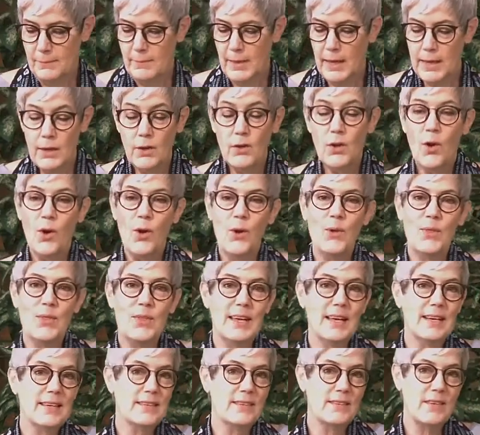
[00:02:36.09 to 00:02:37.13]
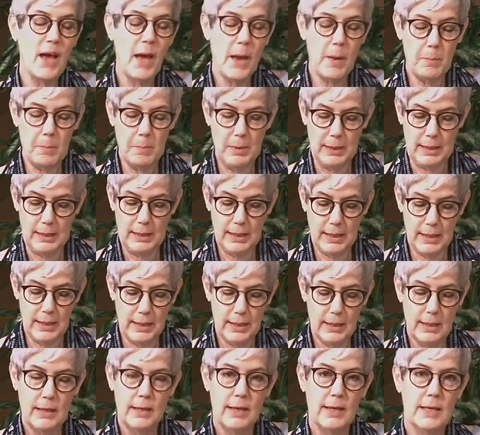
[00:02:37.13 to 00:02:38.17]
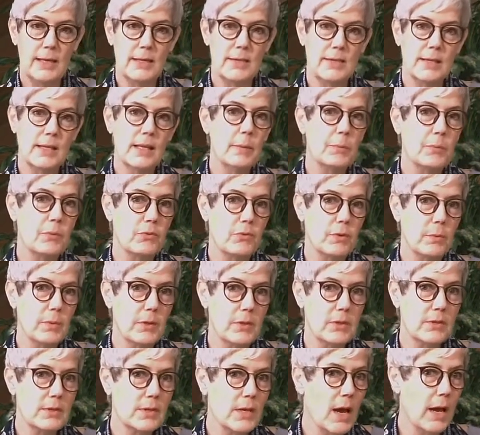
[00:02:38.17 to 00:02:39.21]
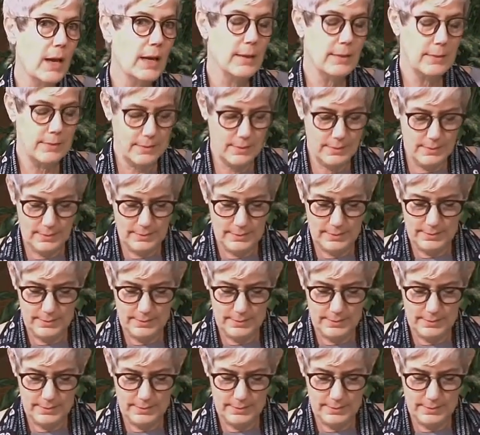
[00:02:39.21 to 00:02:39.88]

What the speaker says: And in all the excitement, he slips from their sight.